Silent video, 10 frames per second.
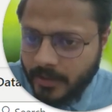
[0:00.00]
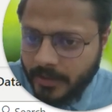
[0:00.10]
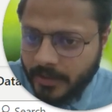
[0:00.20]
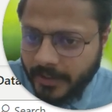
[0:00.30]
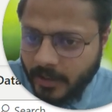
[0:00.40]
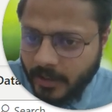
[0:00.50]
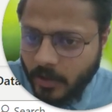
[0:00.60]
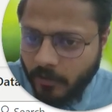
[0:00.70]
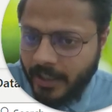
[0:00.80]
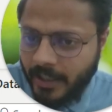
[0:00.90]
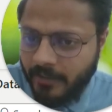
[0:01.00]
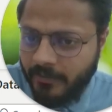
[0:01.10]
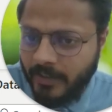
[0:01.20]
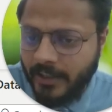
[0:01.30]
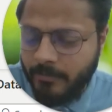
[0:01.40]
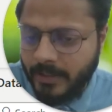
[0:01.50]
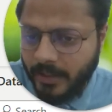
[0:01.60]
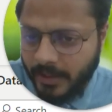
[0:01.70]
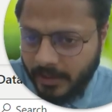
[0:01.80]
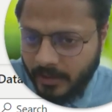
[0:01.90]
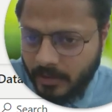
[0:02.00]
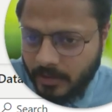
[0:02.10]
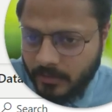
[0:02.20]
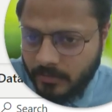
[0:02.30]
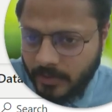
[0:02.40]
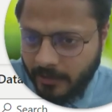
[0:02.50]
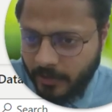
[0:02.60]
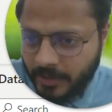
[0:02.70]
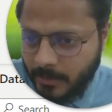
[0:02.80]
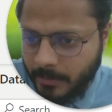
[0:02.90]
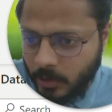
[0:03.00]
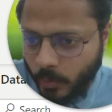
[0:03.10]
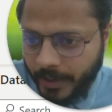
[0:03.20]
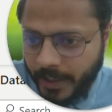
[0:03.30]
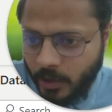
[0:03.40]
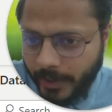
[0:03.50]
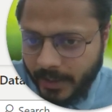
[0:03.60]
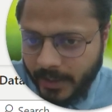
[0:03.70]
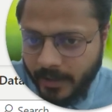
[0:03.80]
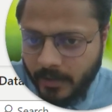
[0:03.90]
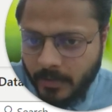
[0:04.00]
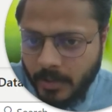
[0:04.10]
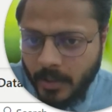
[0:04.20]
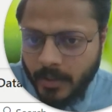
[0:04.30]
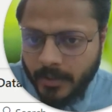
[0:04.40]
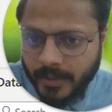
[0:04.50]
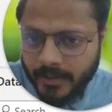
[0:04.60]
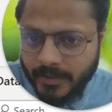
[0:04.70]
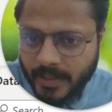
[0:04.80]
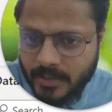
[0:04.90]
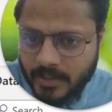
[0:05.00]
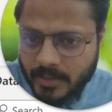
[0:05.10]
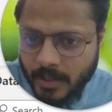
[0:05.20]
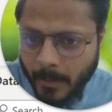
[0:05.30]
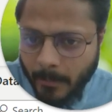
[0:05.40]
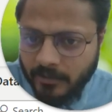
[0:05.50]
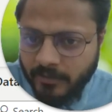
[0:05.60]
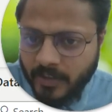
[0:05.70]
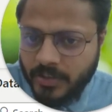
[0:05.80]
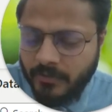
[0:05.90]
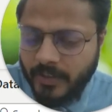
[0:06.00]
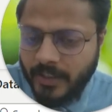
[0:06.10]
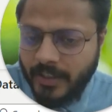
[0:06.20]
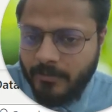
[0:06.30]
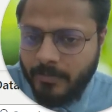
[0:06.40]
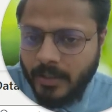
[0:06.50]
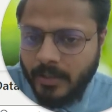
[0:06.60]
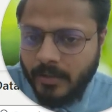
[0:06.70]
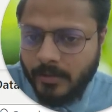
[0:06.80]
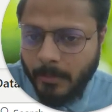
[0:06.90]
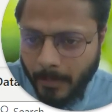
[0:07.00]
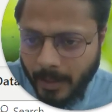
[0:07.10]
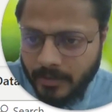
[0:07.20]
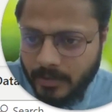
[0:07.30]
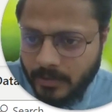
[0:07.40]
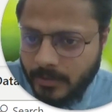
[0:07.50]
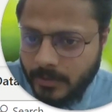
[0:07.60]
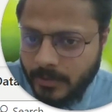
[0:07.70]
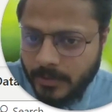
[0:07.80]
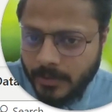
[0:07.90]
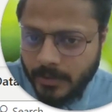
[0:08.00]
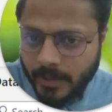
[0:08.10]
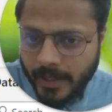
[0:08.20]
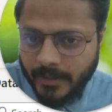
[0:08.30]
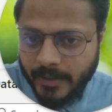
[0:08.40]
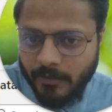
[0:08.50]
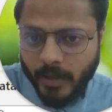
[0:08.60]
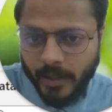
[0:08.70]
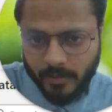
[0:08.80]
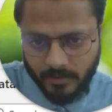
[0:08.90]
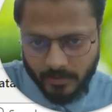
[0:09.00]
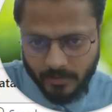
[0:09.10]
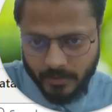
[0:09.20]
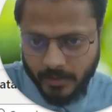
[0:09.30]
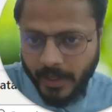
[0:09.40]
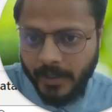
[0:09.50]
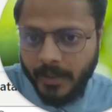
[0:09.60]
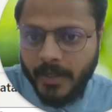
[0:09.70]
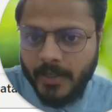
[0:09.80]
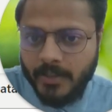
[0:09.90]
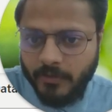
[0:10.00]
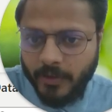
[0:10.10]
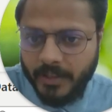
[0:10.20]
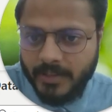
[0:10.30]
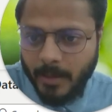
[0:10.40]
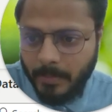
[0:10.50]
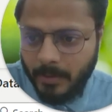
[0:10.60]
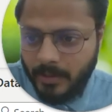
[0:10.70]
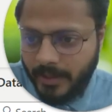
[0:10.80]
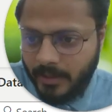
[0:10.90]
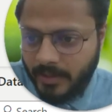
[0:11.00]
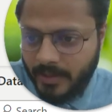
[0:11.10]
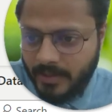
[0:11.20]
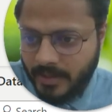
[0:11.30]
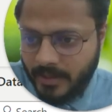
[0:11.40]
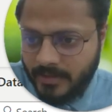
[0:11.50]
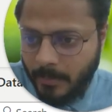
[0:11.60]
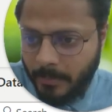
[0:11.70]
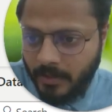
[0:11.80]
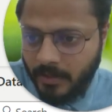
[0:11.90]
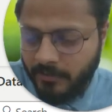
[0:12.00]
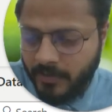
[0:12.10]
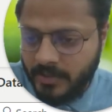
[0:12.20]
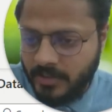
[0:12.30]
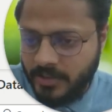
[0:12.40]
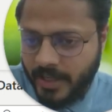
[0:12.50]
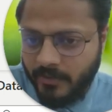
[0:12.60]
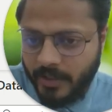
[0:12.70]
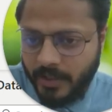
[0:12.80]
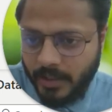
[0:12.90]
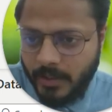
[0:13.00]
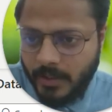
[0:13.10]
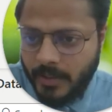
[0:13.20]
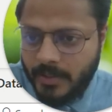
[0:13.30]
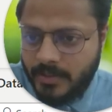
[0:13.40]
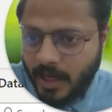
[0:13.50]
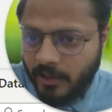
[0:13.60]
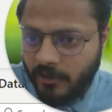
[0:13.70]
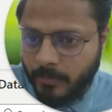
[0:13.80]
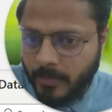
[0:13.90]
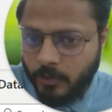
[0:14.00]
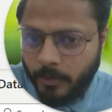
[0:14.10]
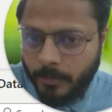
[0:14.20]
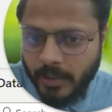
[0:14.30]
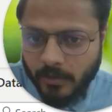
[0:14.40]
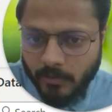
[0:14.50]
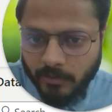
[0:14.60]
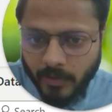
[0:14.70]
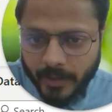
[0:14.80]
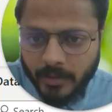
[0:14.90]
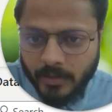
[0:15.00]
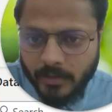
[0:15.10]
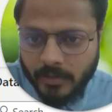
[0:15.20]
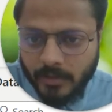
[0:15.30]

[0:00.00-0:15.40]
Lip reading: Year of date will give me the year, like for example 2020 here. Then this month function will give me month and then 1, right? So for example, in this example, 1st January, start of month would be 1